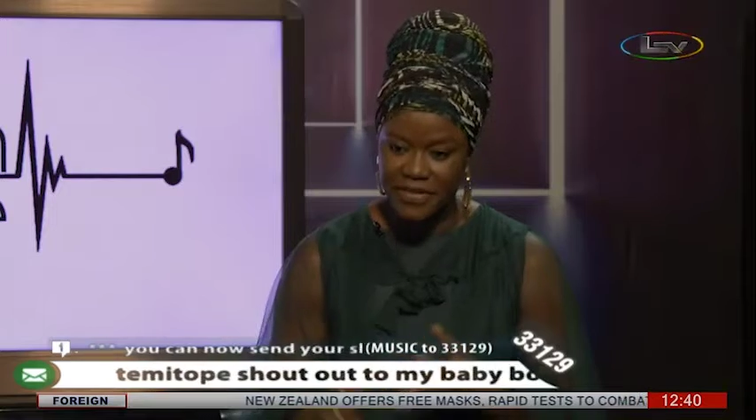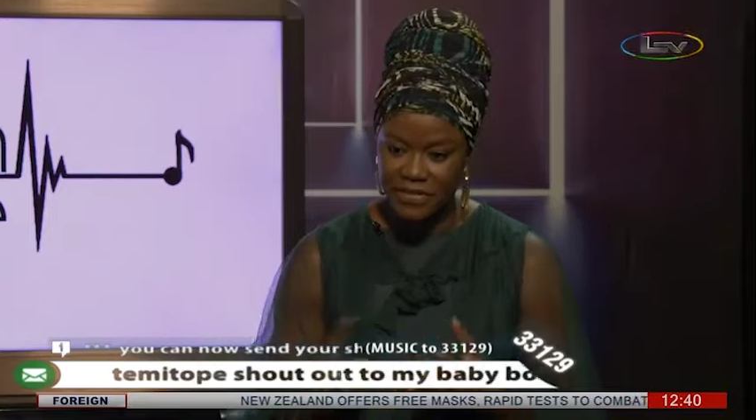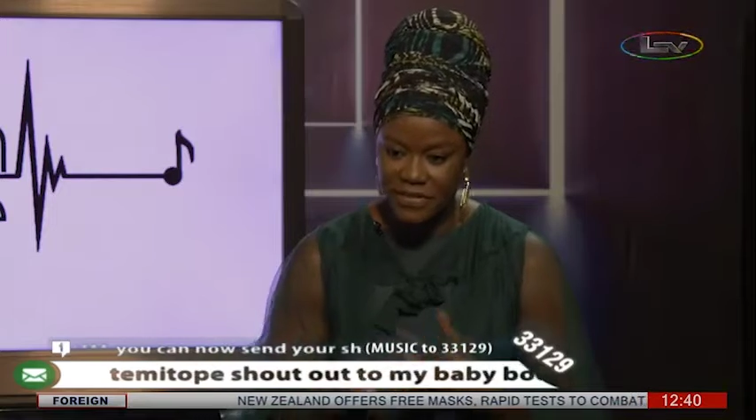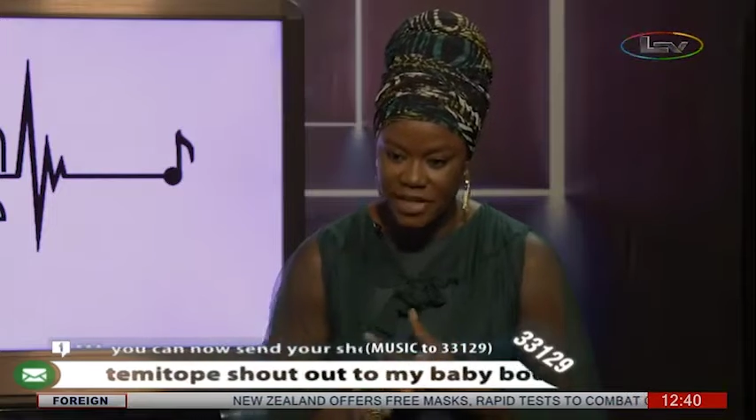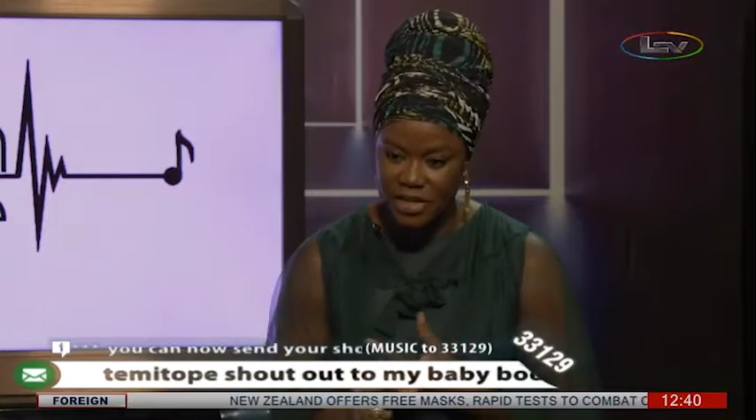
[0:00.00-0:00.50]

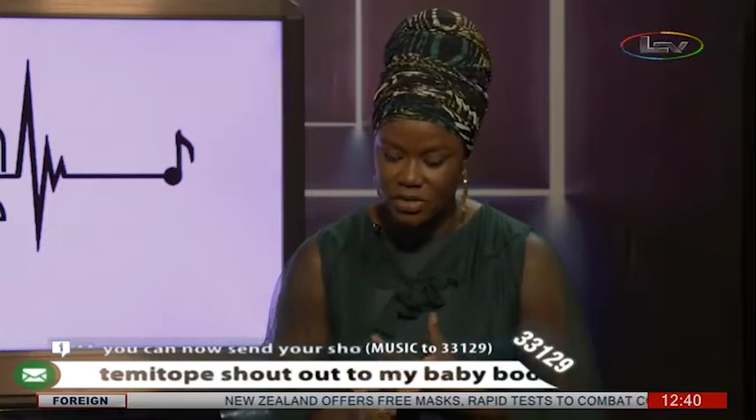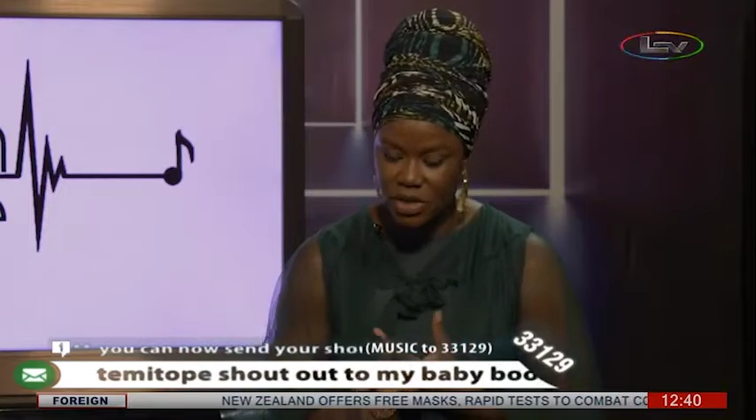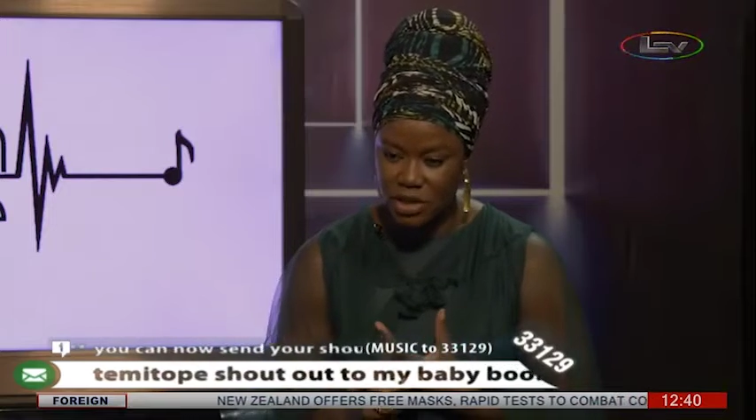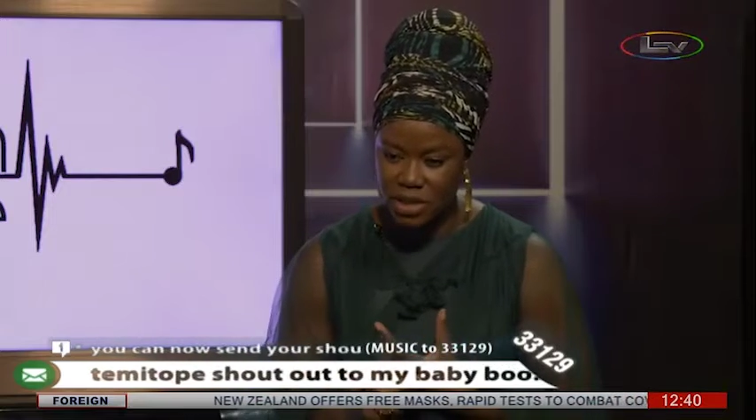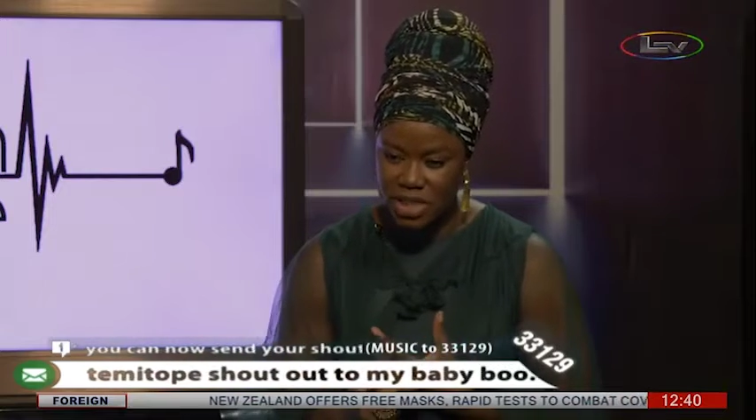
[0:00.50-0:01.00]
Ire
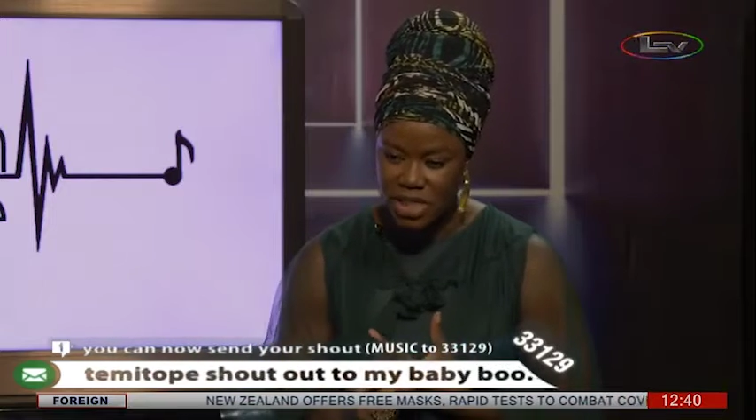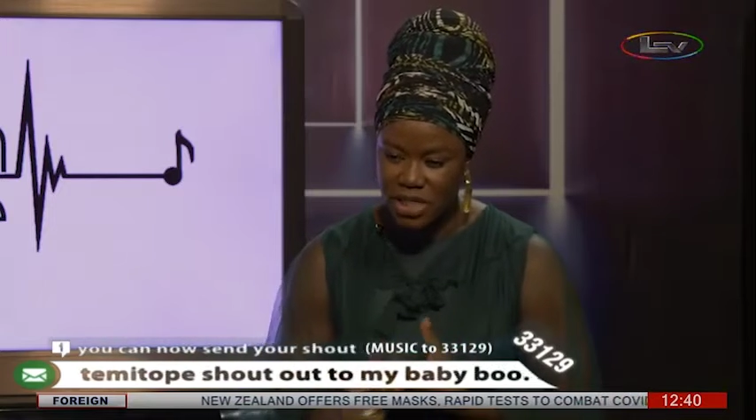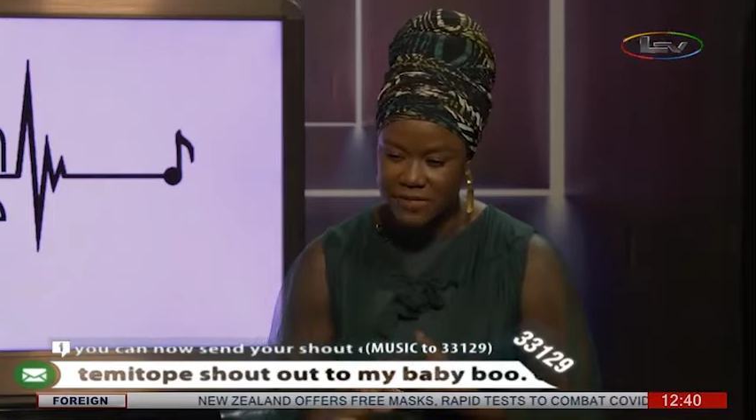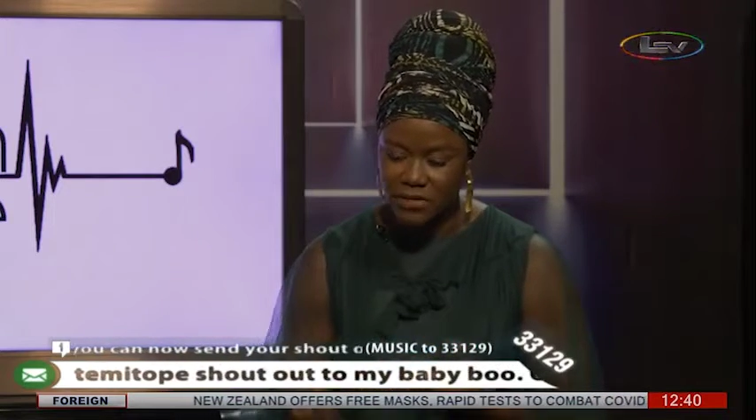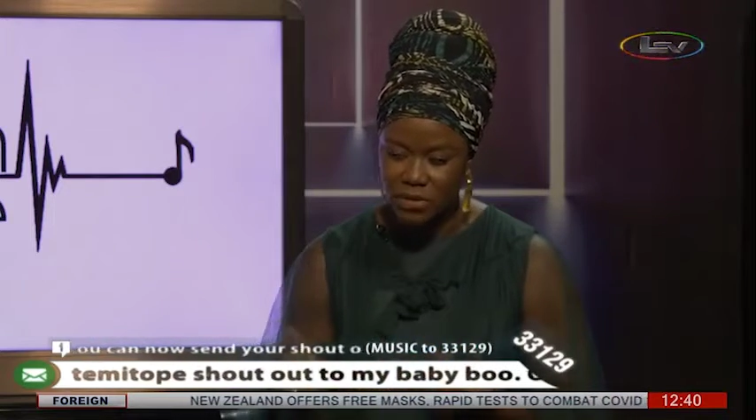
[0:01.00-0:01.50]

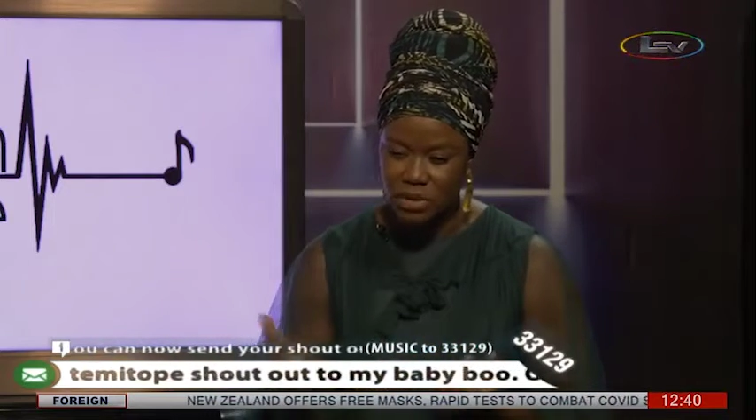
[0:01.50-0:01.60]
2007,